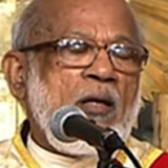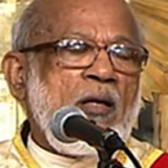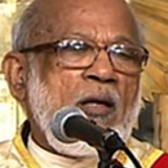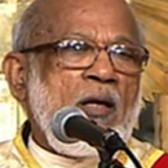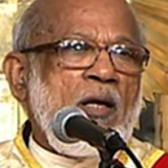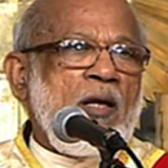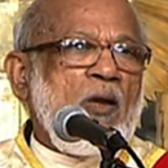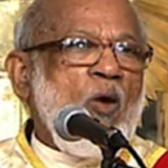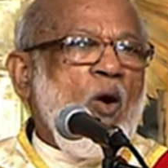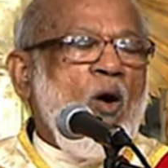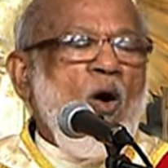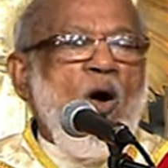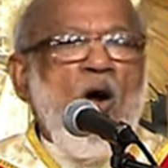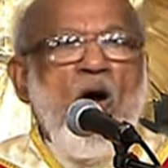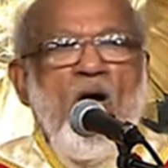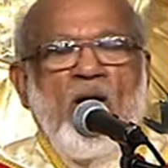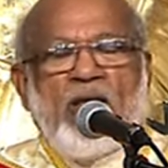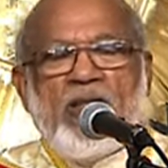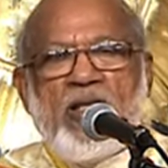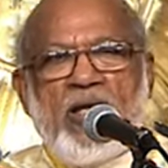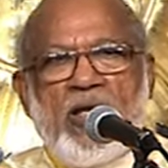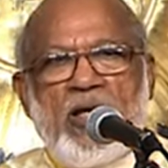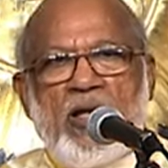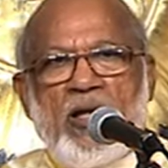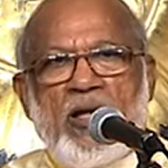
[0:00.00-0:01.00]
In all
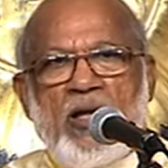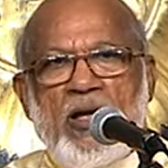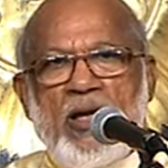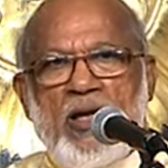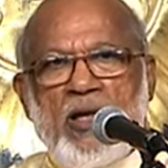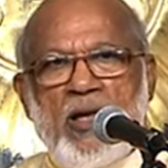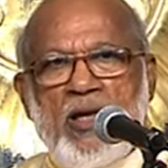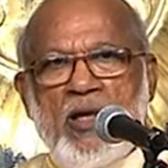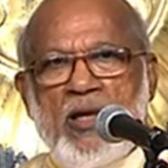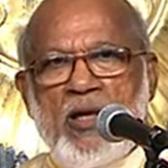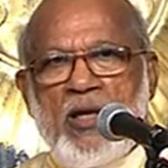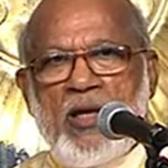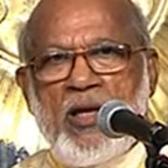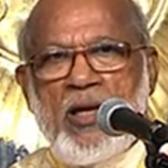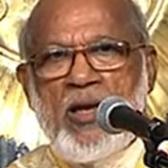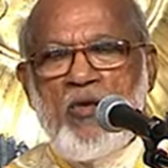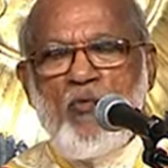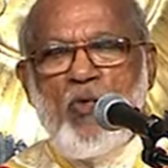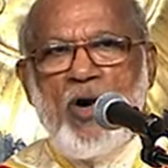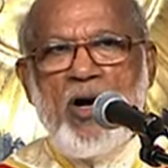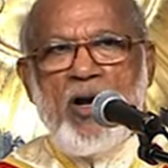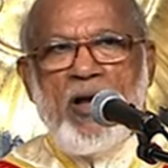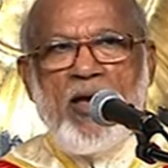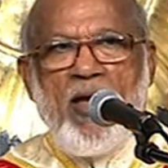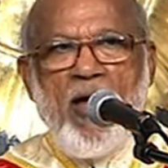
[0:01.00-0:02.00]
the
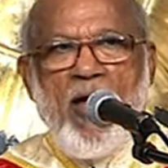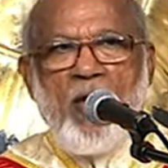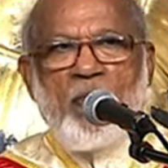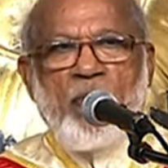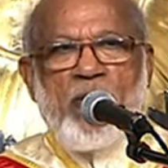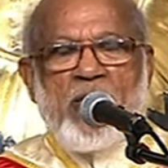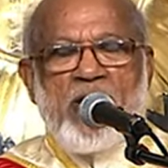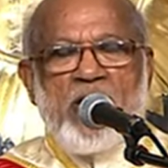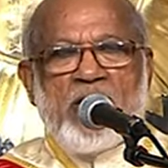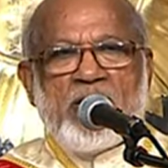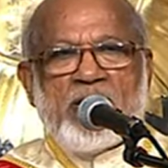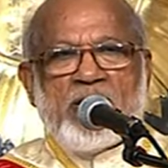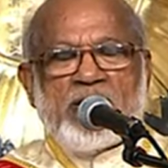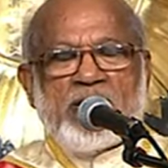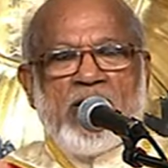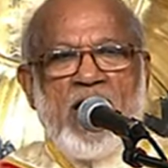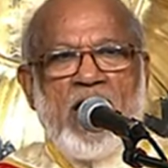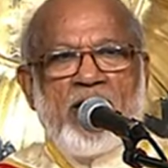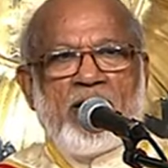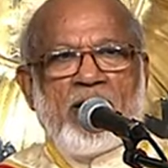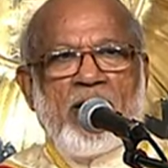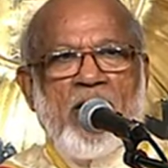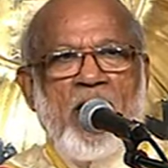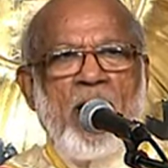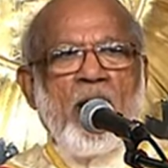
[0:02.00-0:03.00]
evil happenings
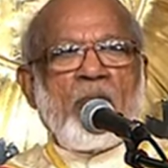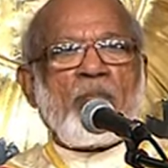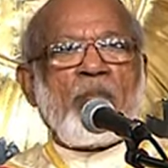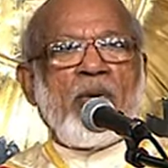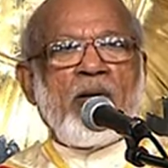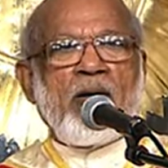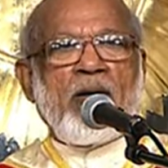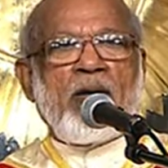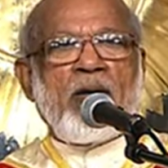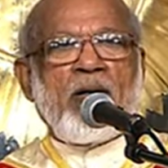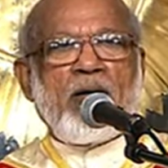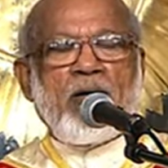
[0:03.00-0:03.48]
that happen